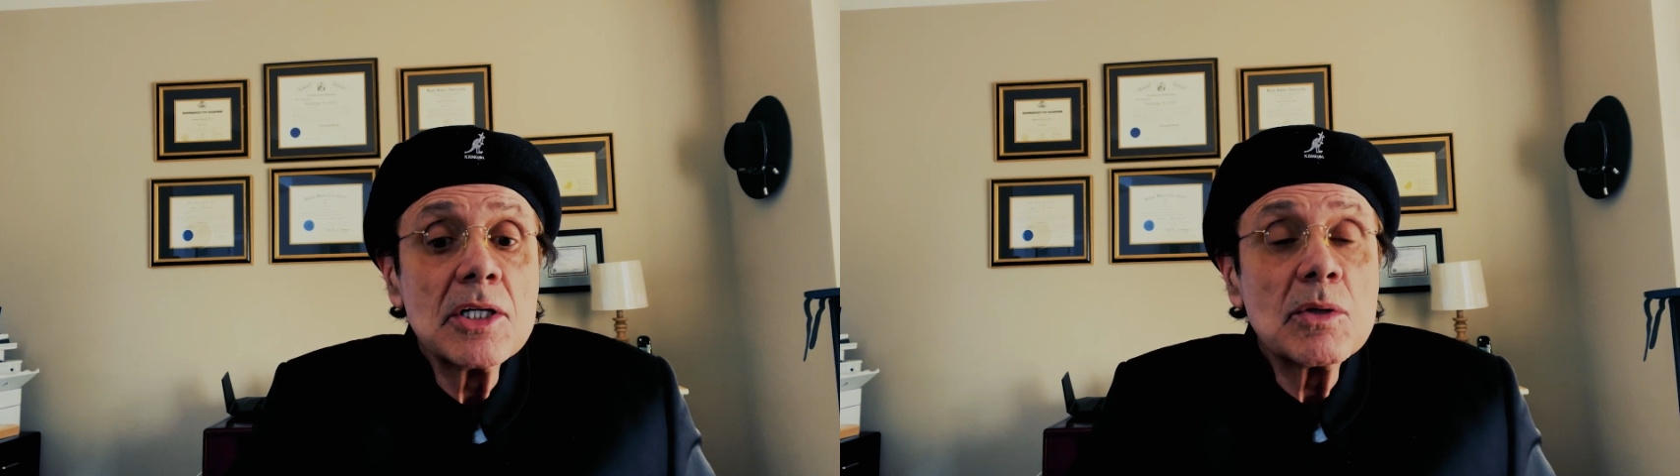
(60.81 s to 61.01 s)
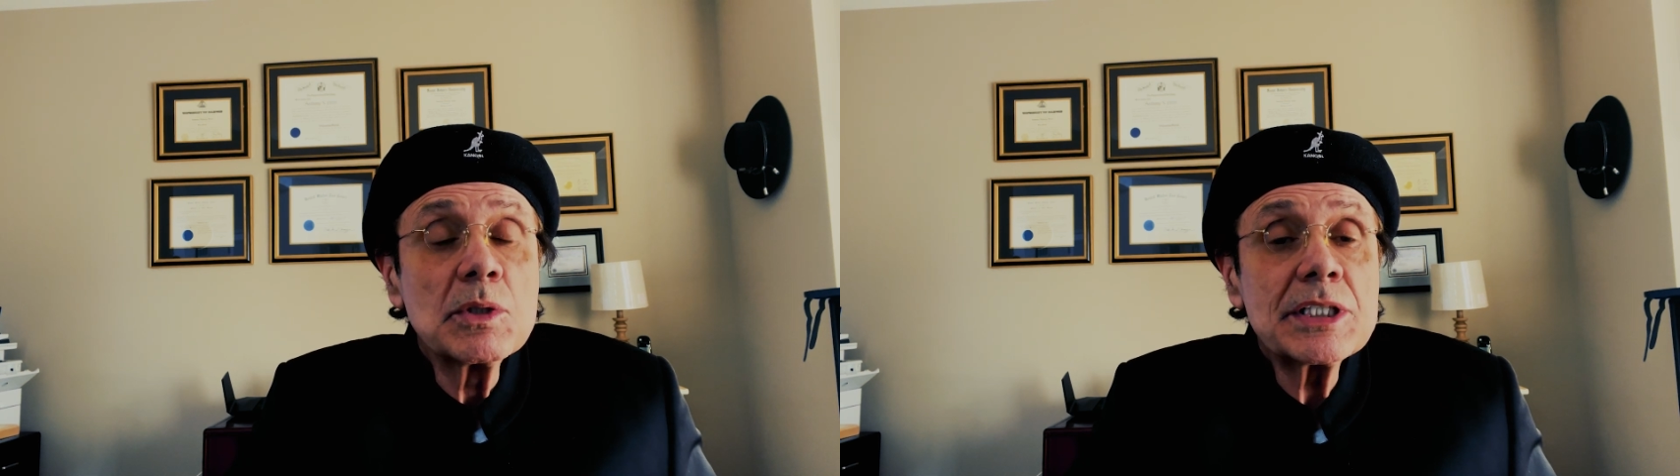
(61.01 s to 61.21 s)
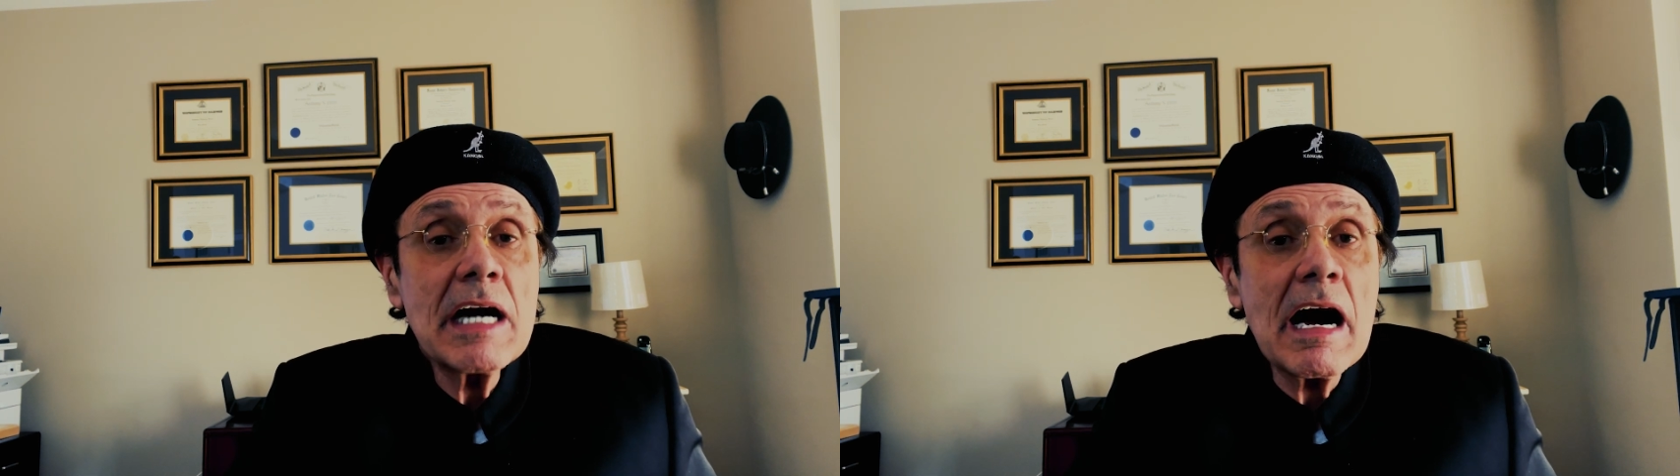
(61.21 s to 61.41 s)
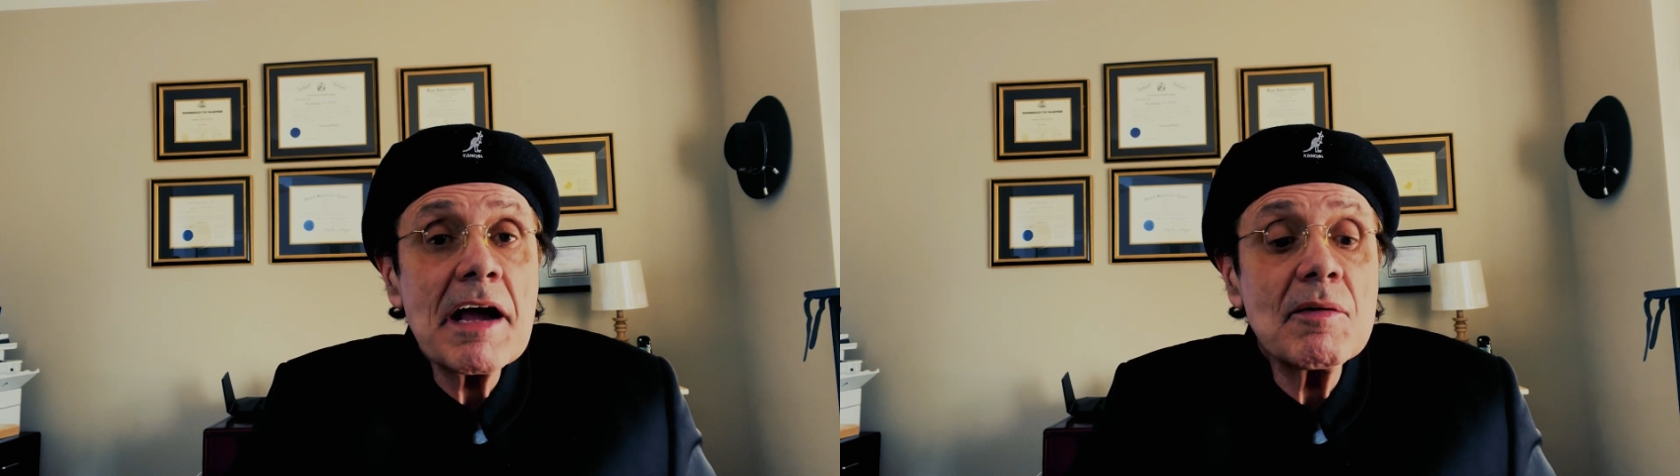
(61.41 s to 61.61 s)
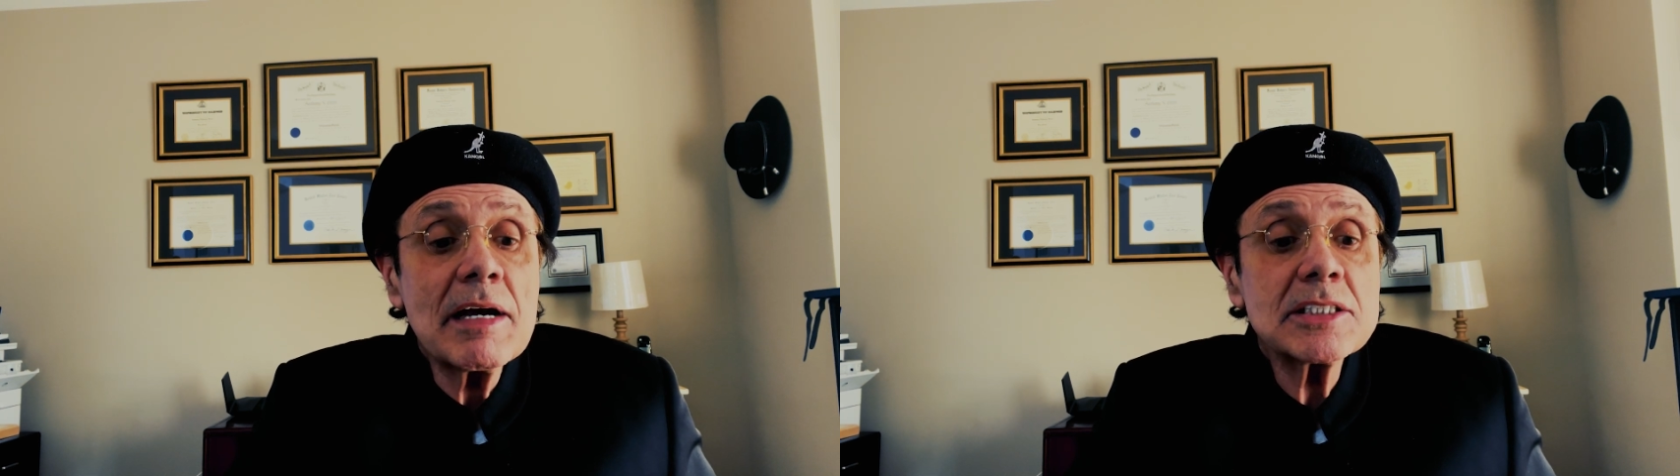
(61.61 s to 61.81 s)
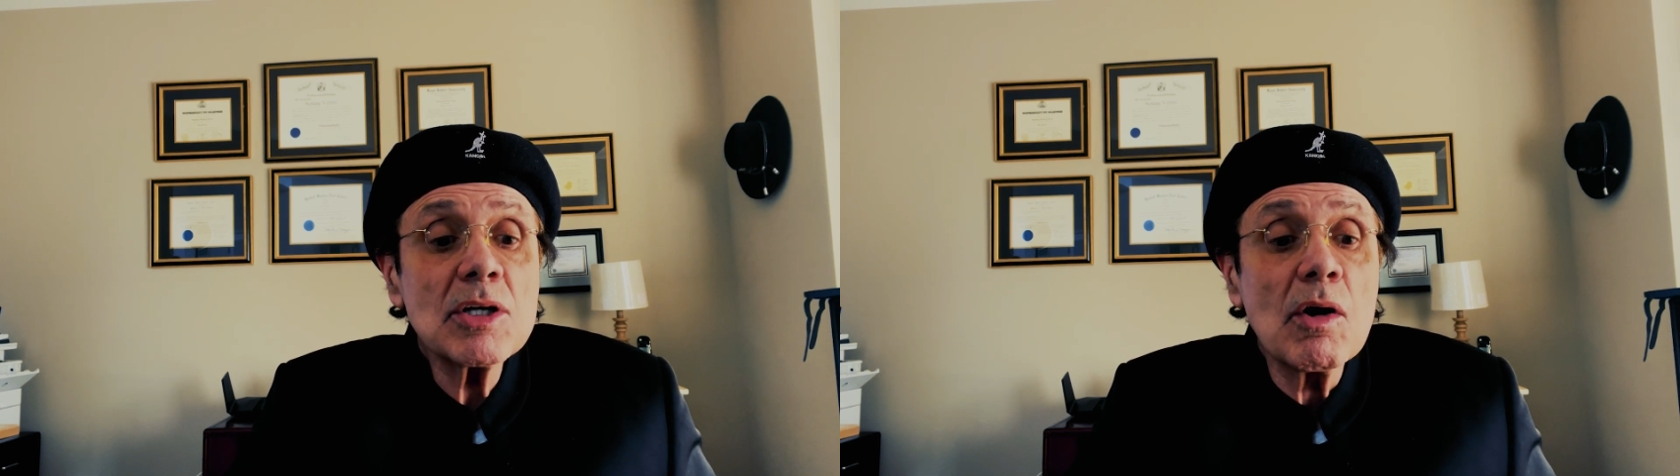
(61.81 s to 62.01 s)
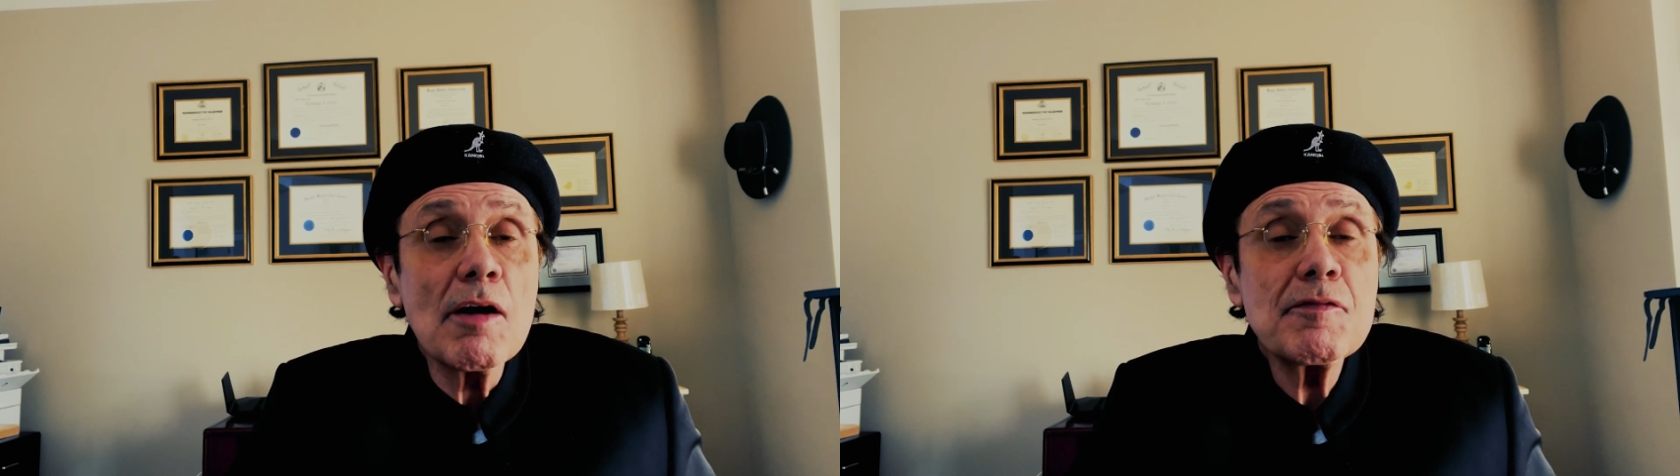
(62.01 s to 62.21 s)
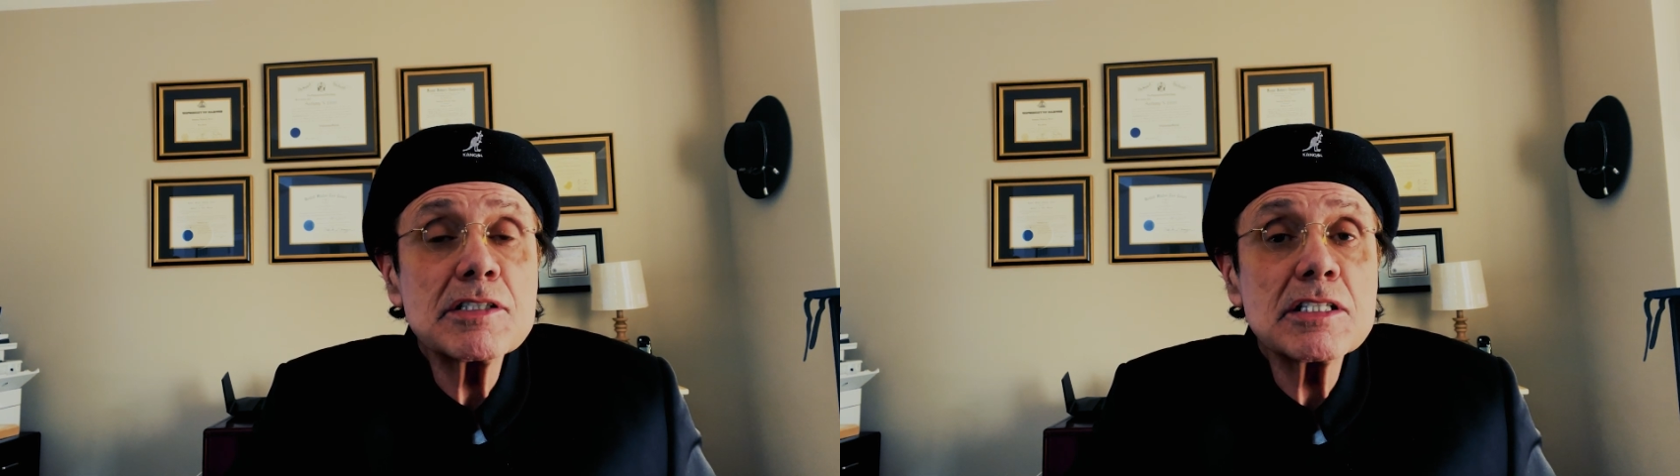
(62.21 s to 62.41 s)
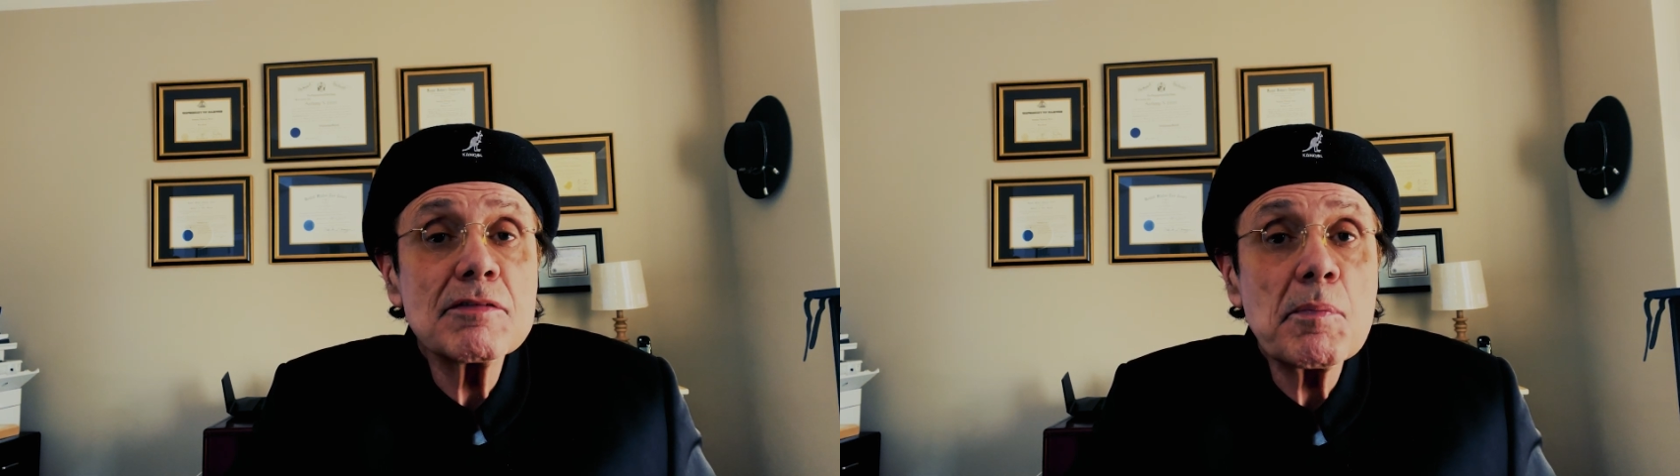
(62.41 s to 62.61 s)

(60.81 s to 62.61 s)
with the IRS Office of